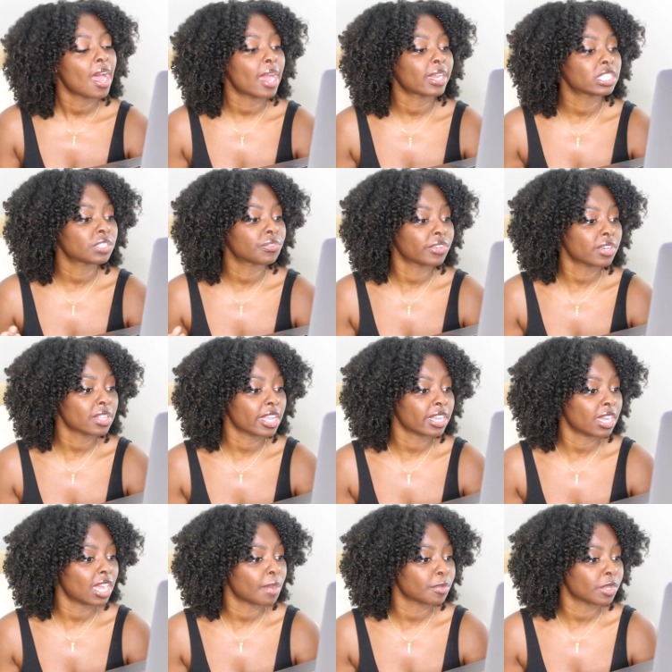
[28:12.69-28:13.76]
I just feel
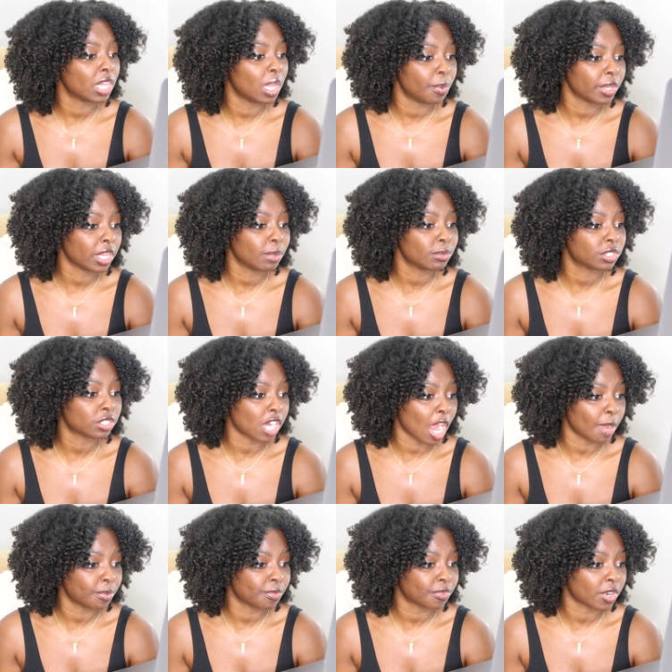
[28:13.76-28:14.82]
like I'm keeping him
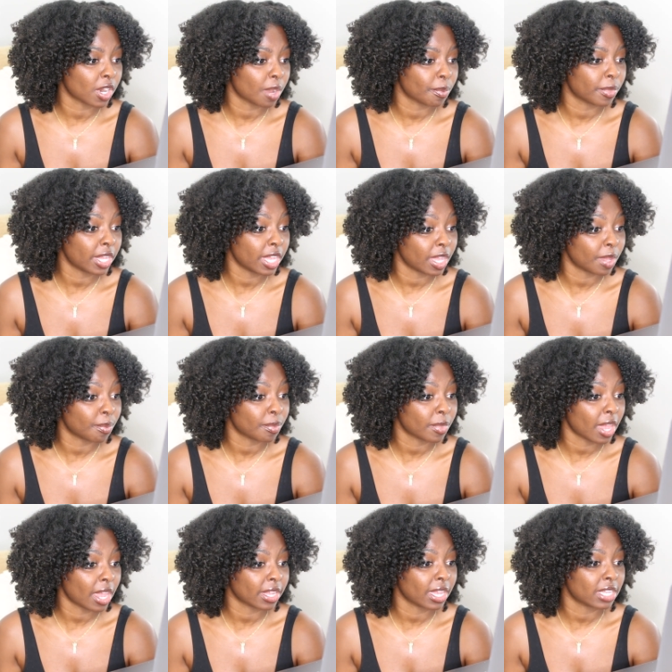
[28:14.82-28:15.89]
trapped from him,
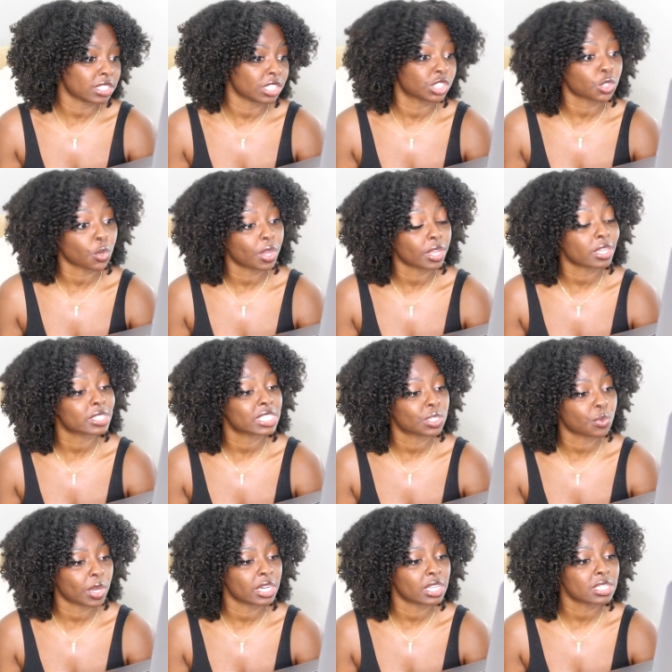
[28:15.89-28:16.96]
I guess, enjoying his
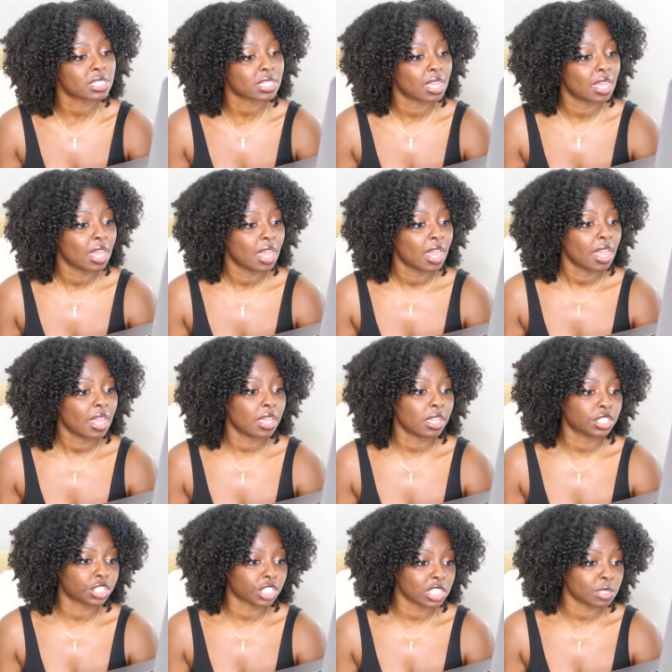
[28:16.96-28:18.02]
20s.
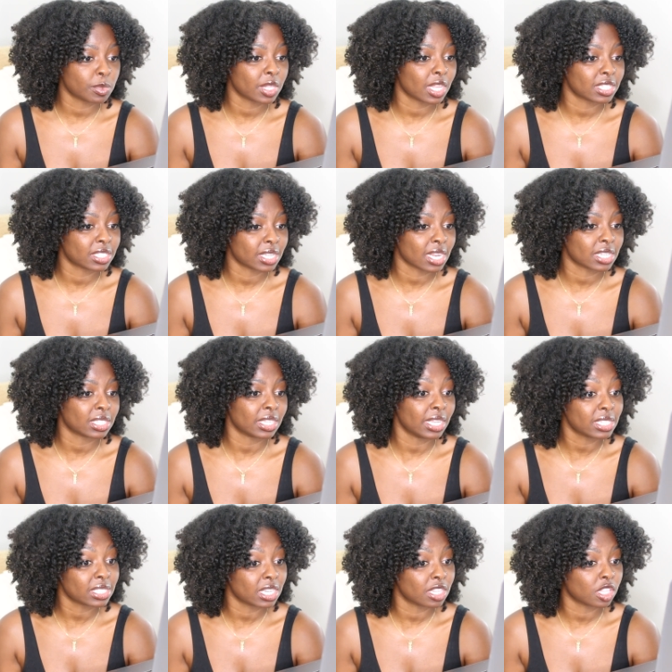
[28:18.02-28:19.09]
He assures me that sex
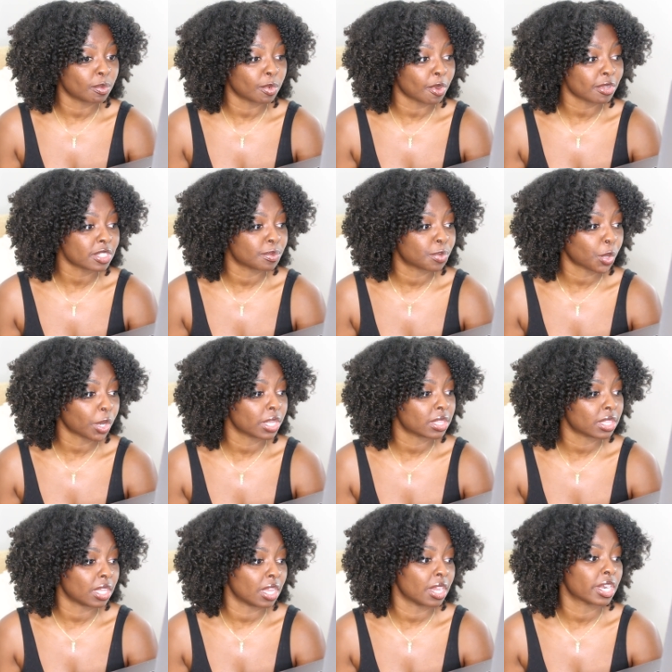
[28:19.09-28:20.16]
isn't the most
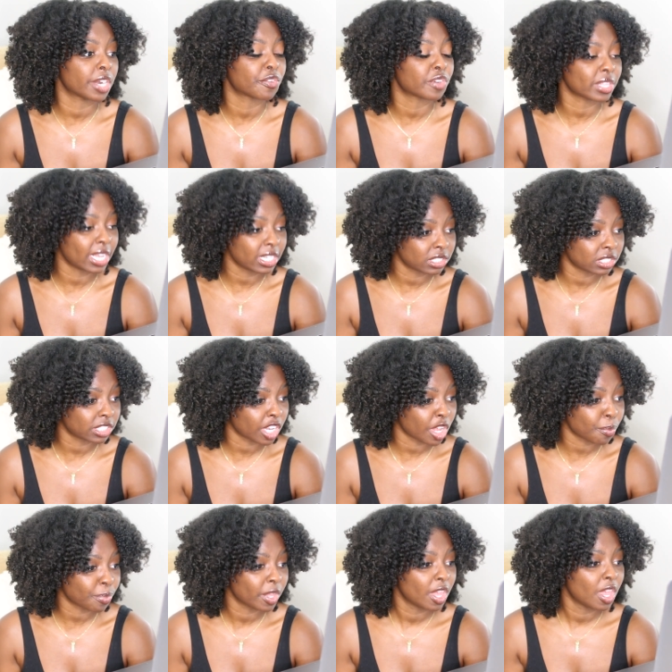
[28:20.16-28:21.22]
important thing in a
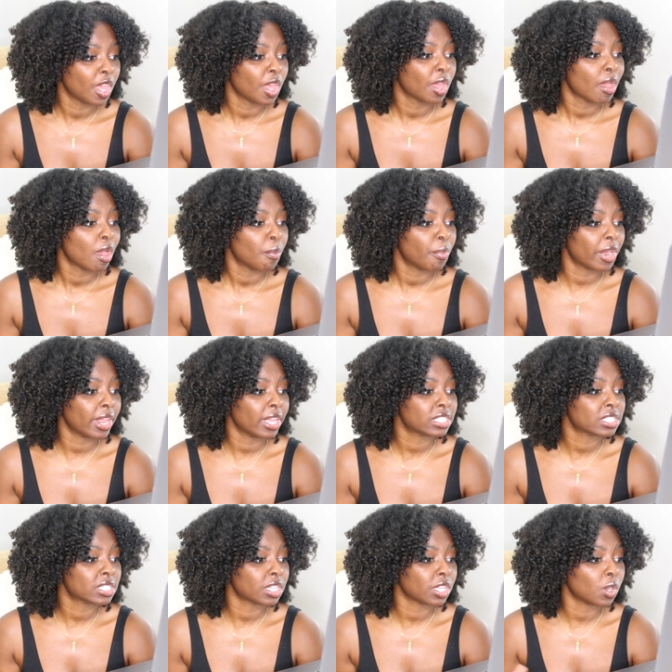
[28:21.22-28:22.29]
relationship, but
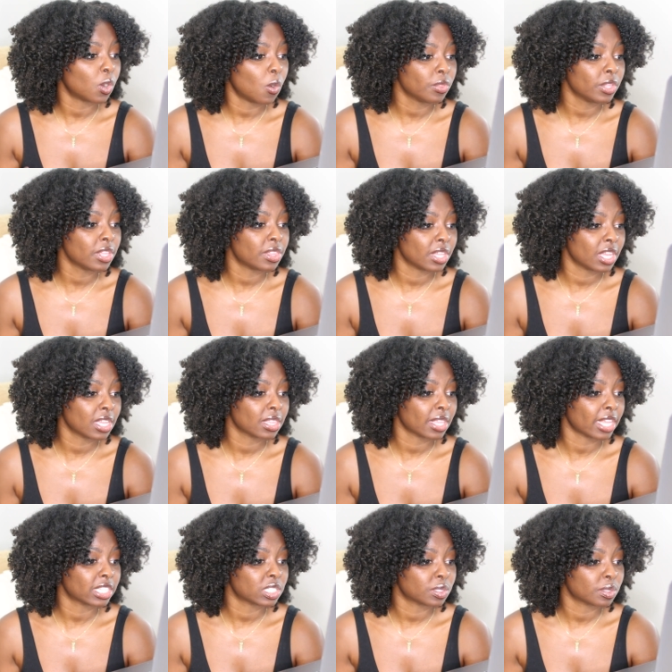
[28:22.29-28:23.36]
it's the only thing
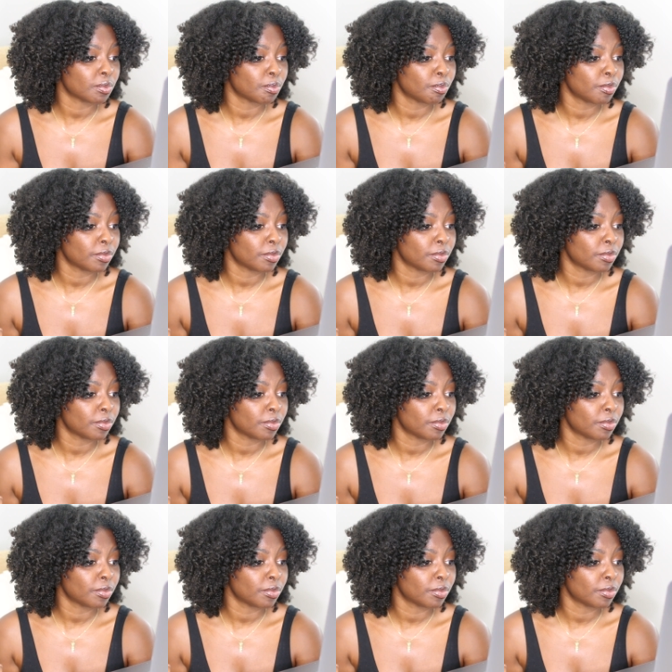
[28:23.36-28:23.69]
that's